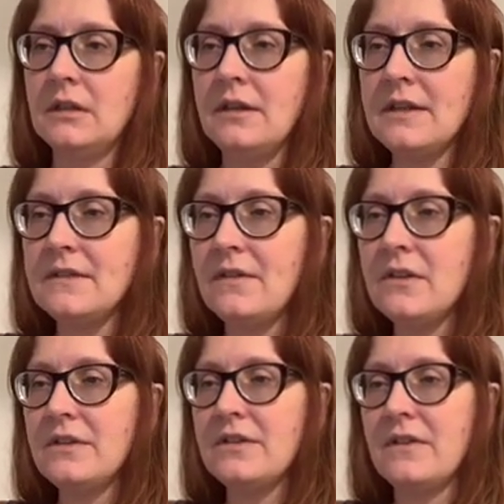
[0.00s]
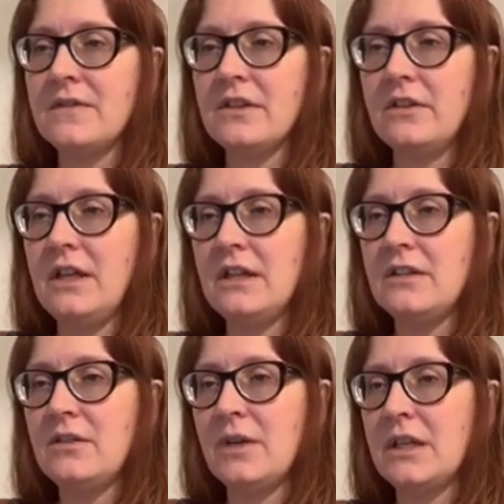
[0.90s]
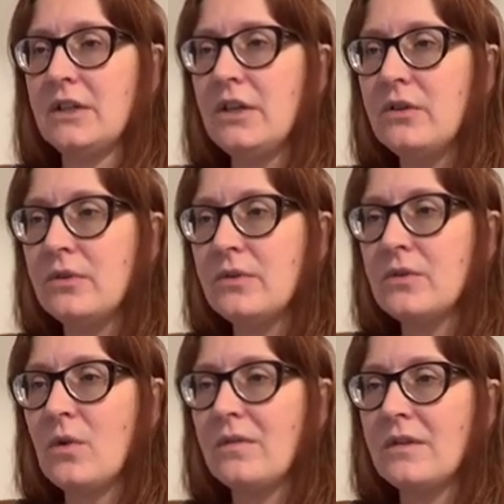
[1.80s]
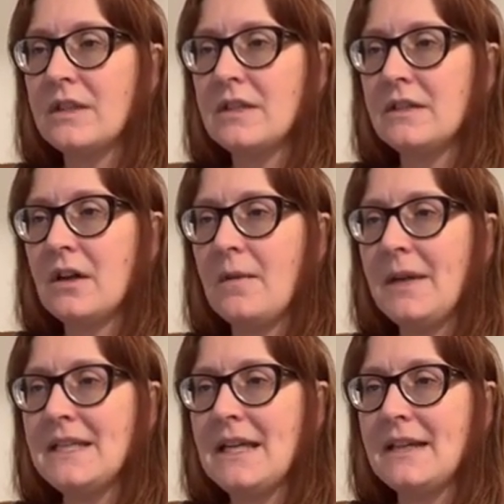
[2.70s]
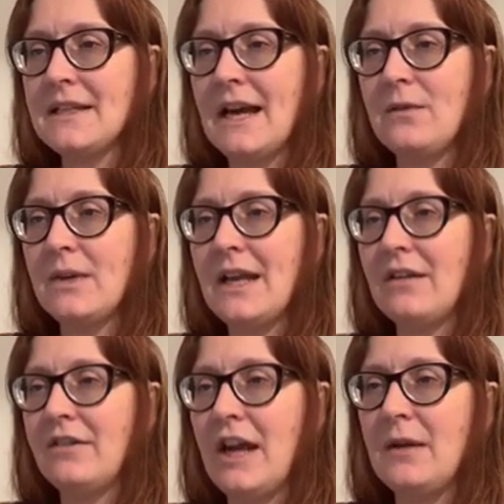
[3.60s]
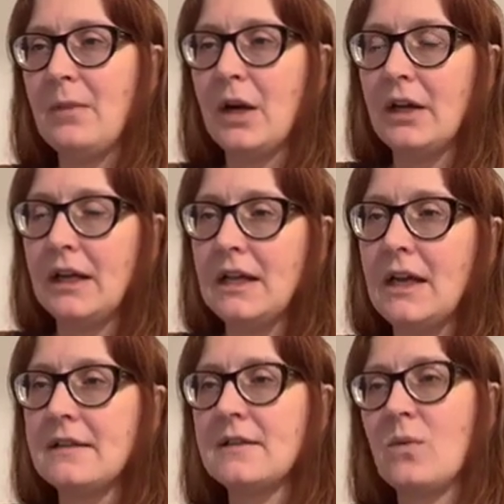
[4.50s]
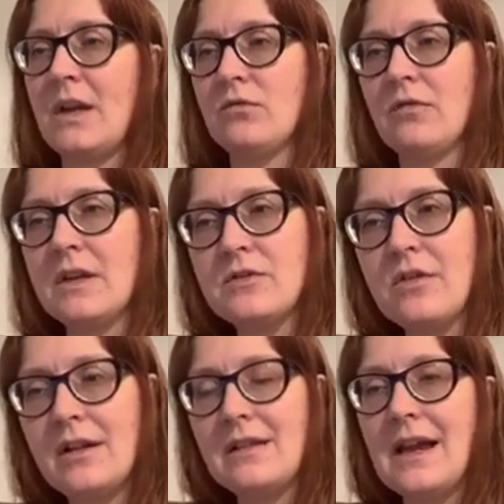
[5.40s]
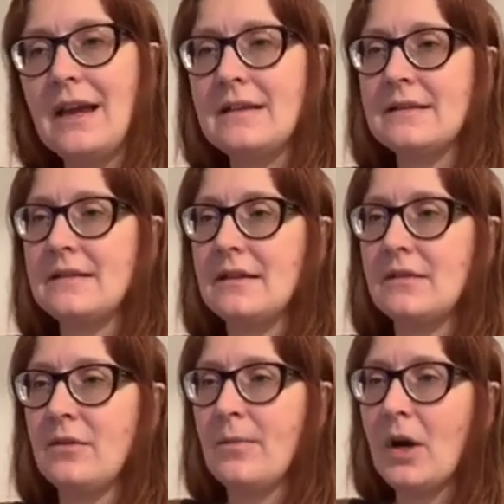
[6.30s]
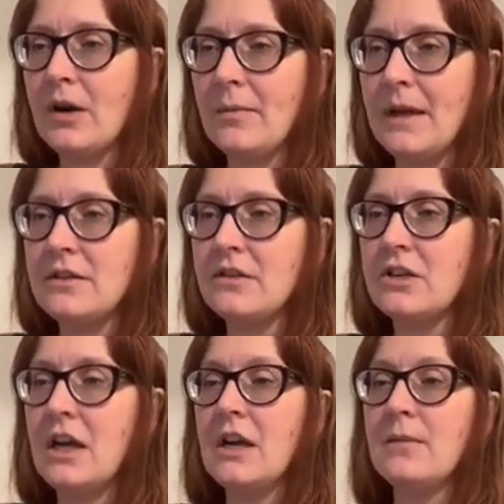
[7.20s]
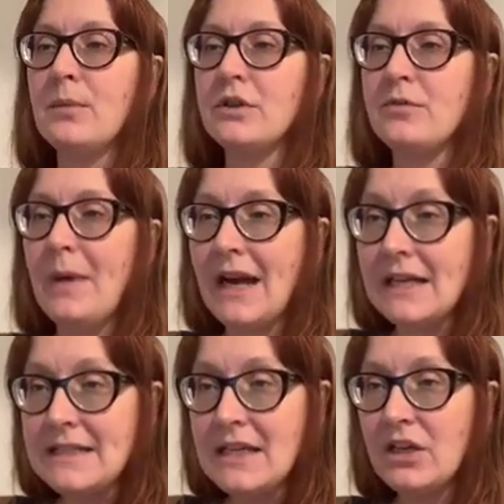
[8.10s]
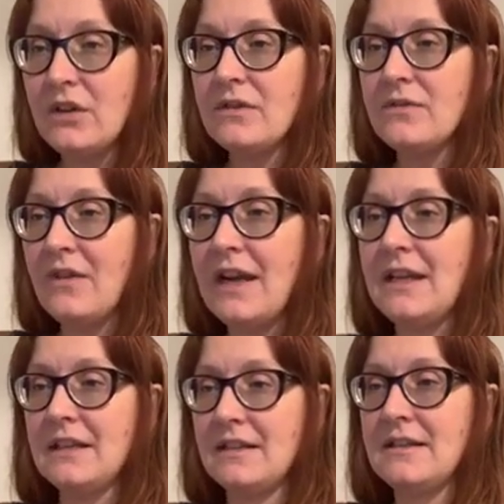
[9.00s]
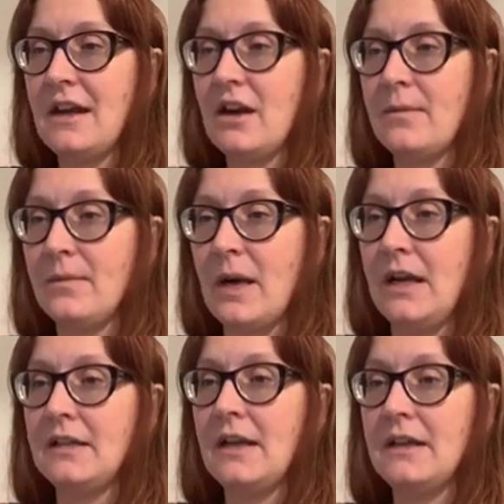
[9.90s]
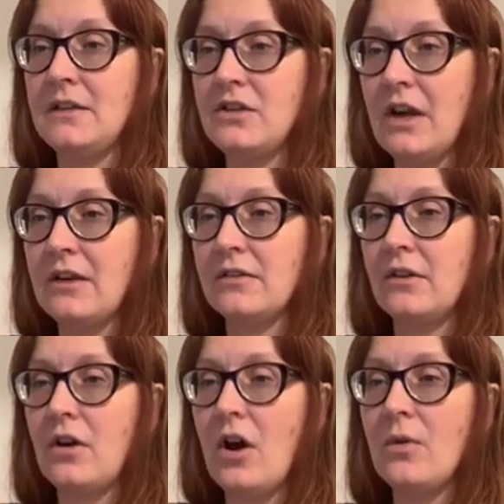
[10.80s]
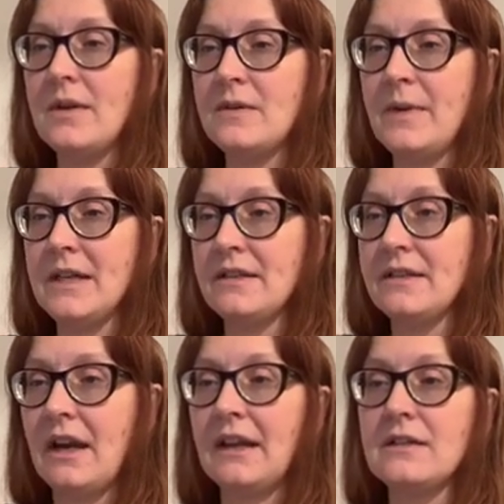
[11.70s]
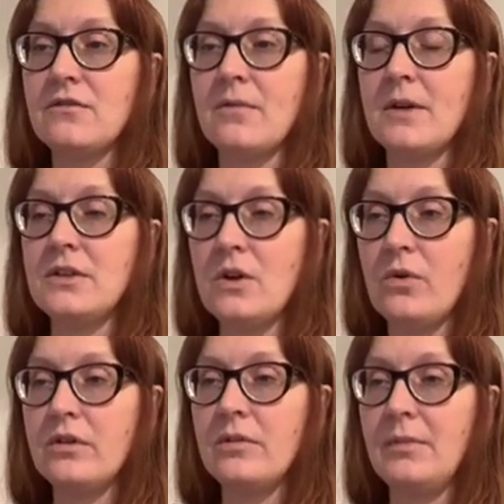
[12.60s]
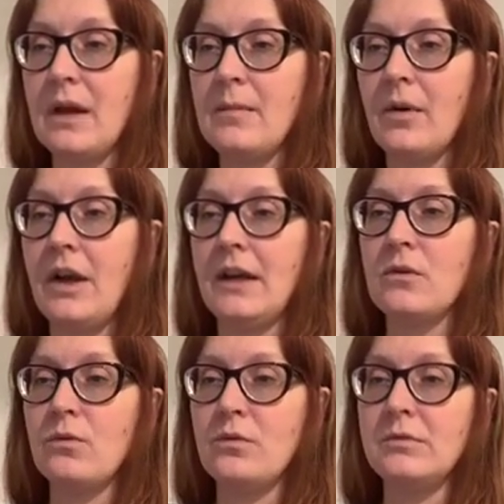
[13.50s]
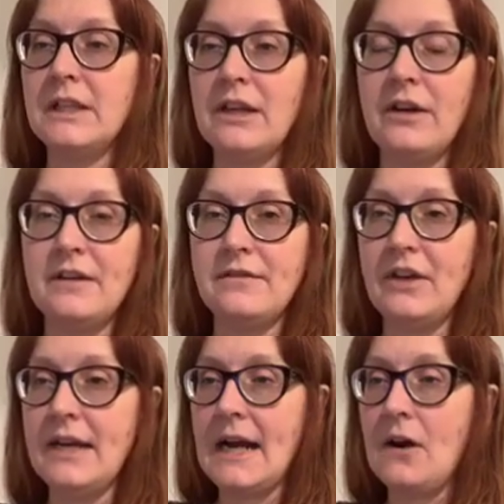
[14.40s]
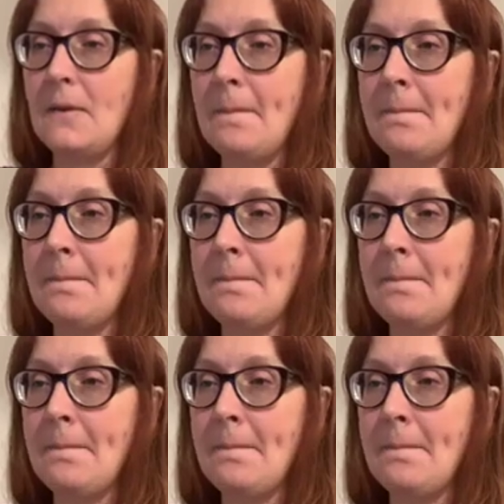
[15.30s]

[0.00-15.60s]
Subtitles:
Lots of other stuff still needed doing too. So over the coming days, I would navigate parking lots, wait in restaurant lines, sit in the park bench, push back tears, fighting to stay upright, and in general, always being seconds from a total blubbering, room-clearing freakout.